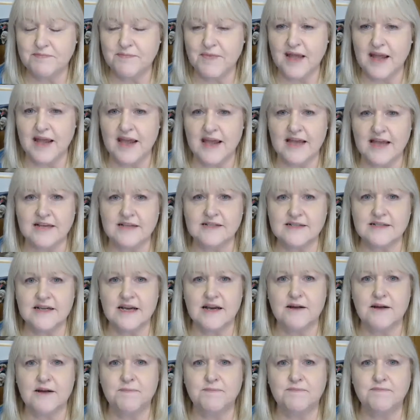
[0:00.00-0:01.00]
And
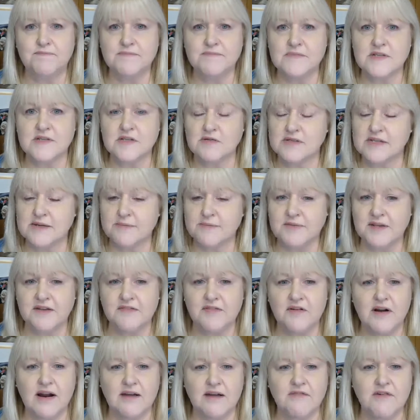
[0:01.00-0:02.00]
so something
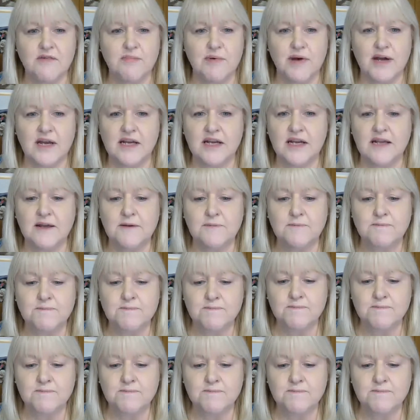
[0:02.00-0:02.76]
for everybody,